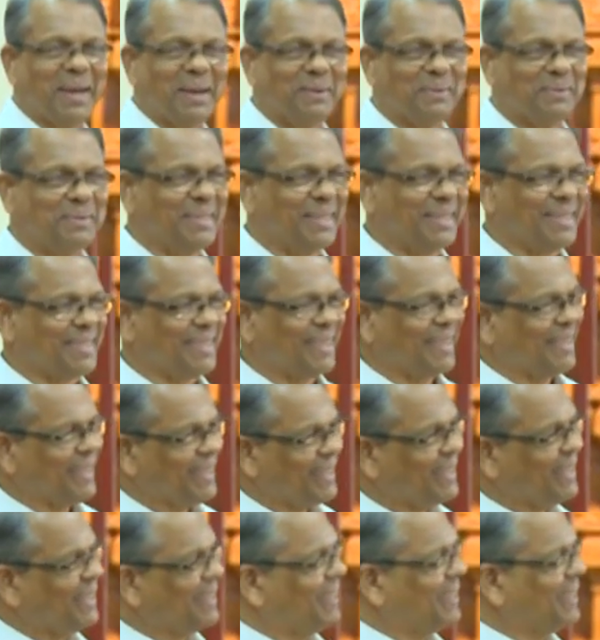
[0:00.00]
what do you
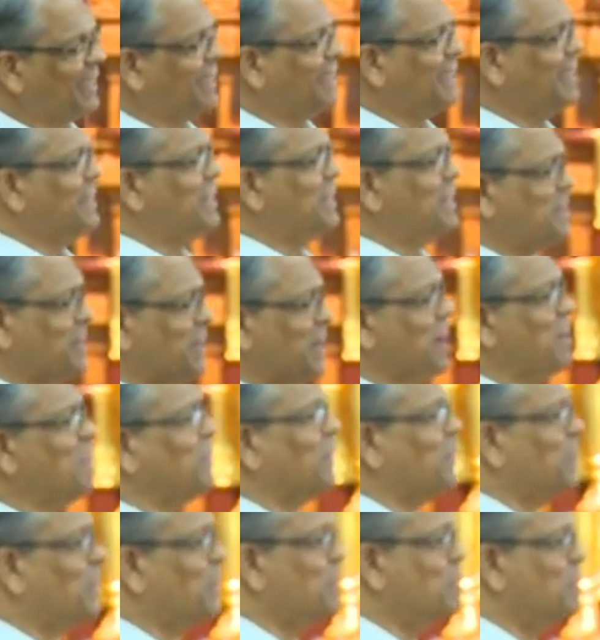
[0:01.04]
have it?
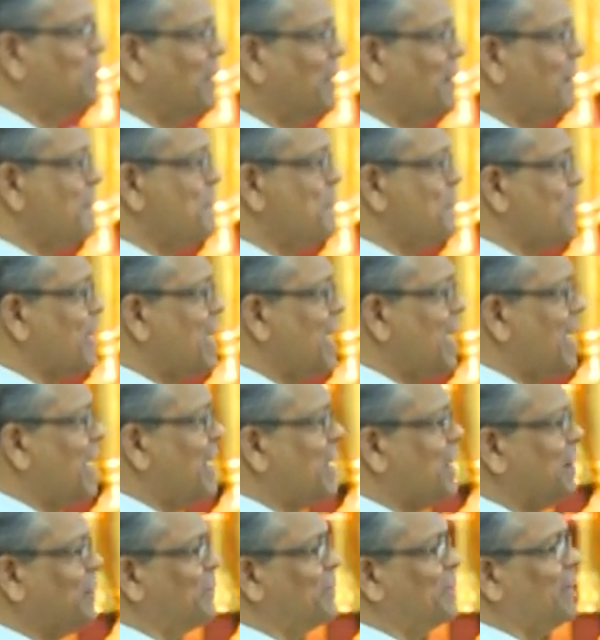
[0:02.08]
You have lobha.
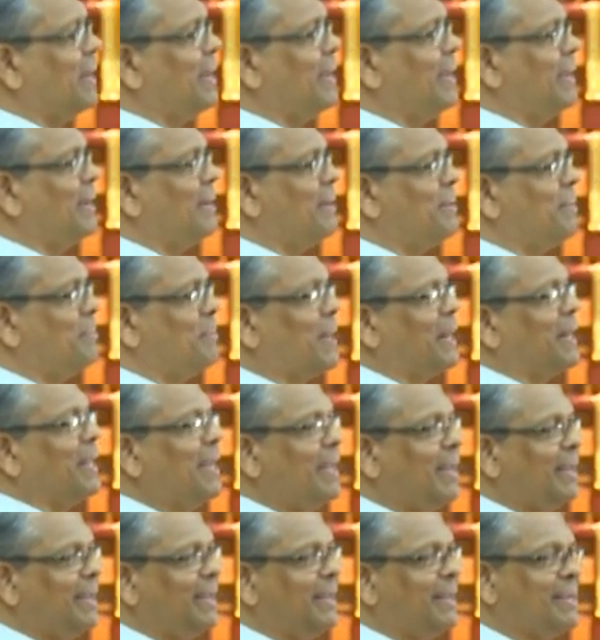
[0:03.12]
Now,
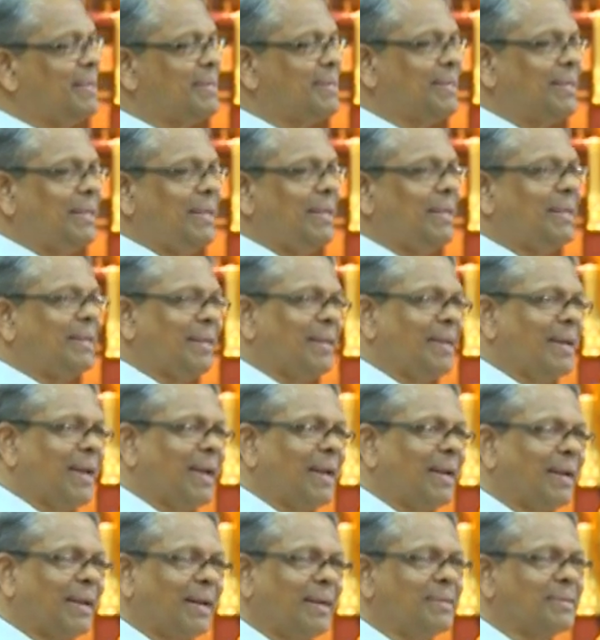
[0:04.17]
but
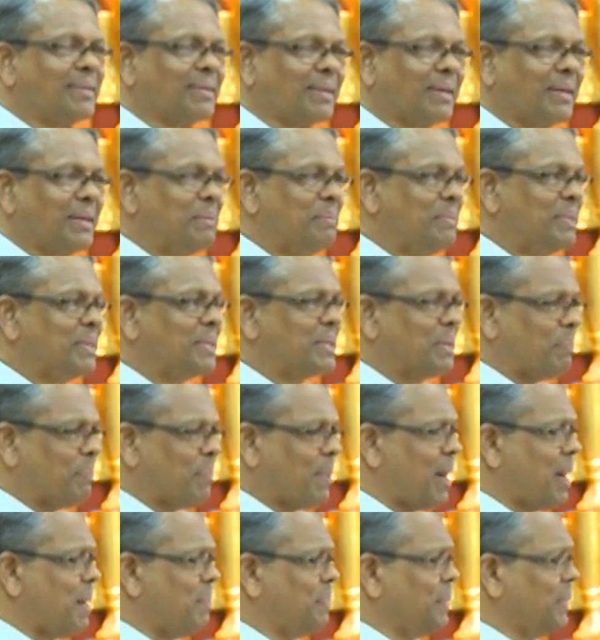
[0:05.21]
is eating an ice
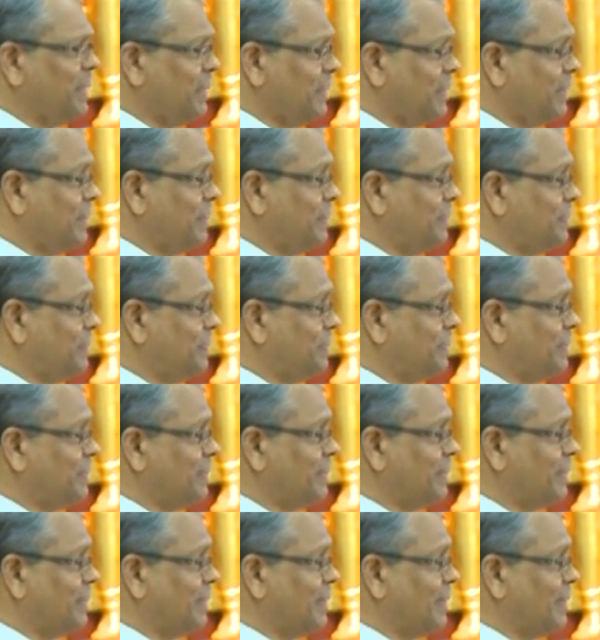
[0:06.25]
cream is a papa?